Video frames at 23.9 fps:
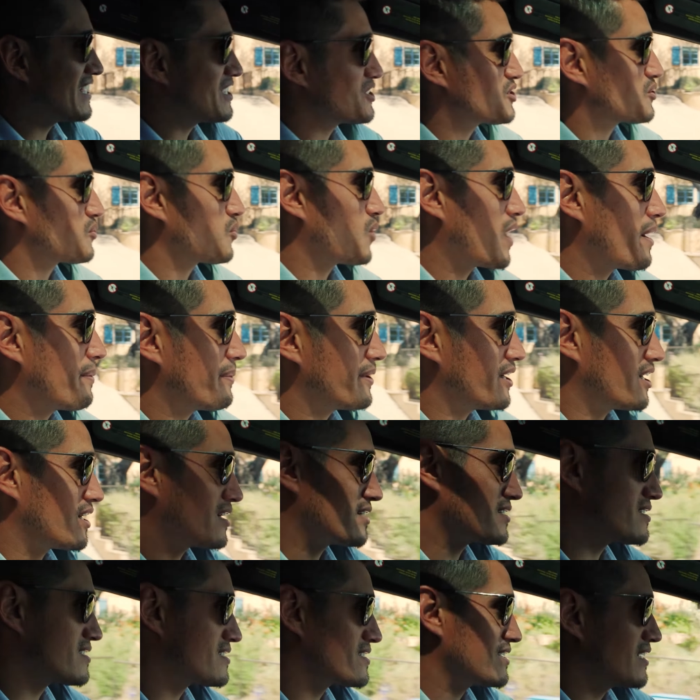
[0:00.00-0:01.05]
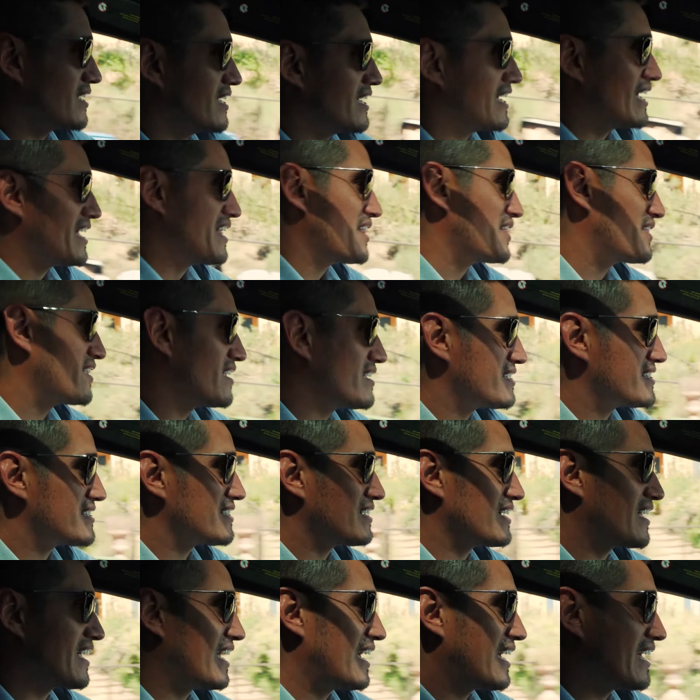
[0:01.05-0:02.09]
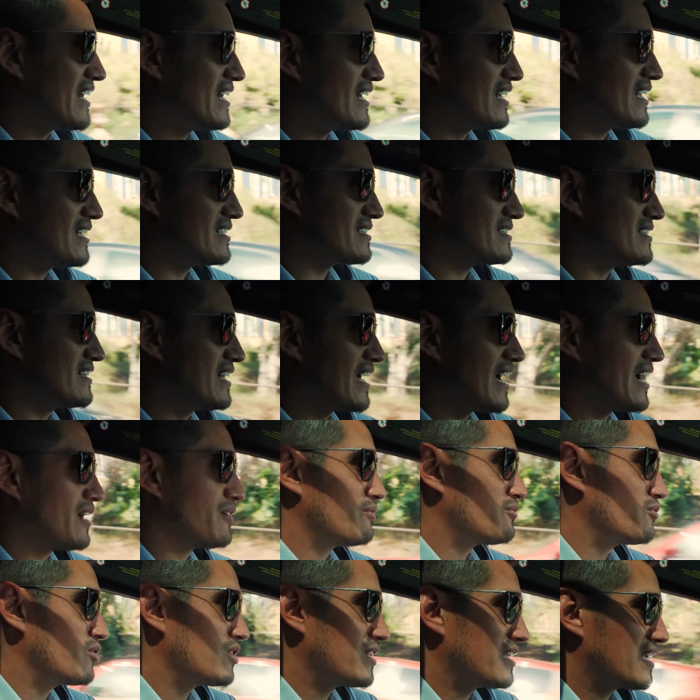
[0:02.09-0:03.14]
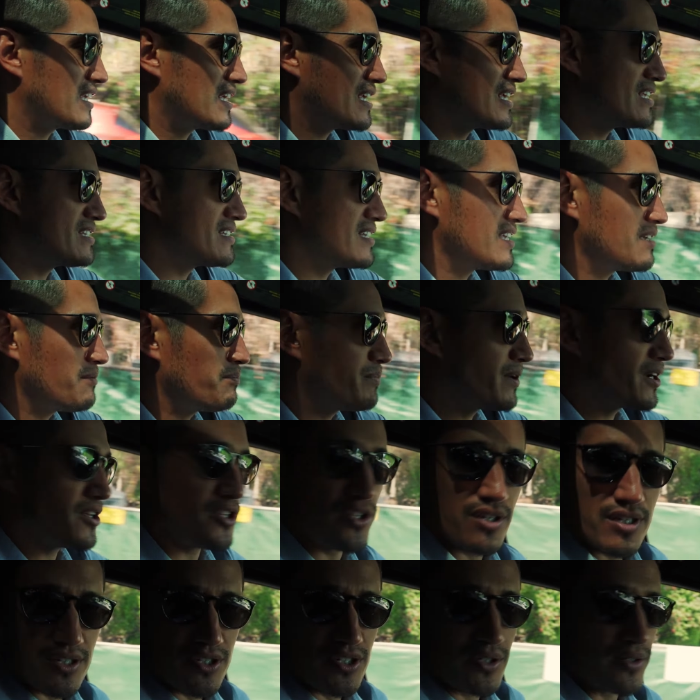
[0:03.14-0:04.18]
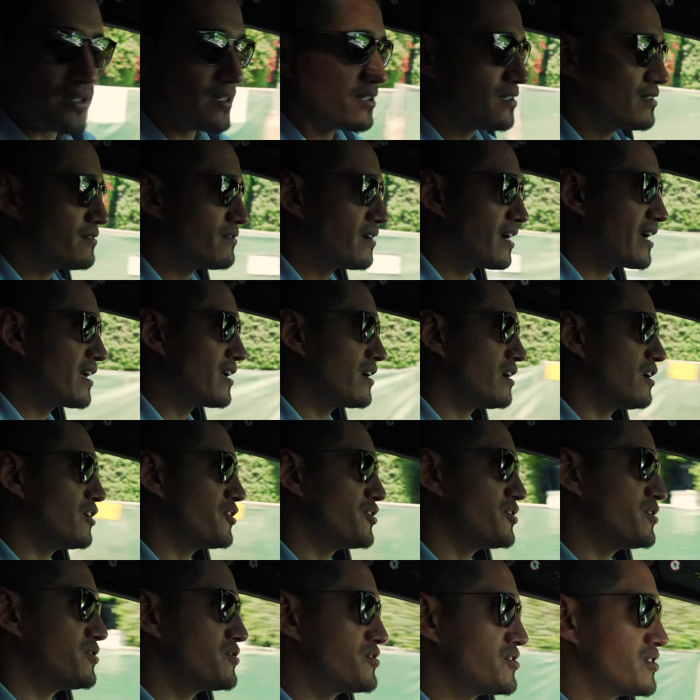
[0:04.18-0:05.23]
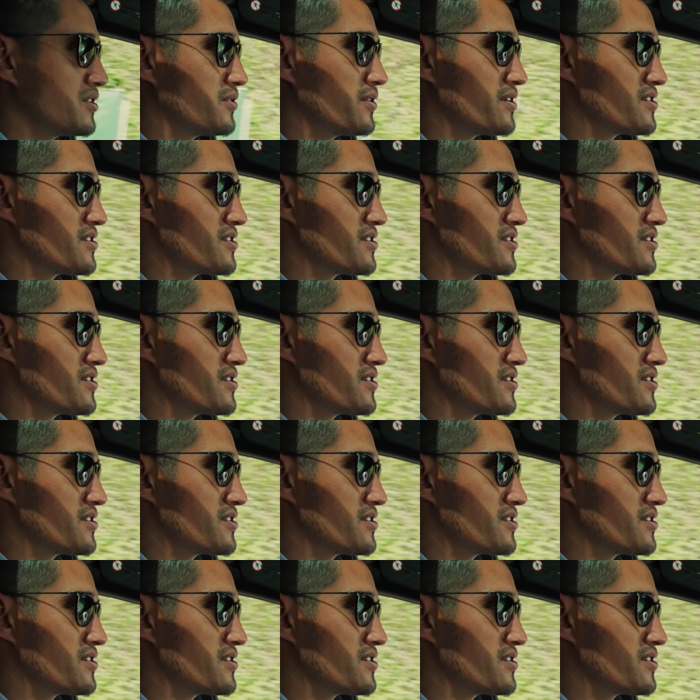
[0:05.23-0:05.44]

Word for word: is webinars. This, again, is not really easy, but you can do it, right? All you do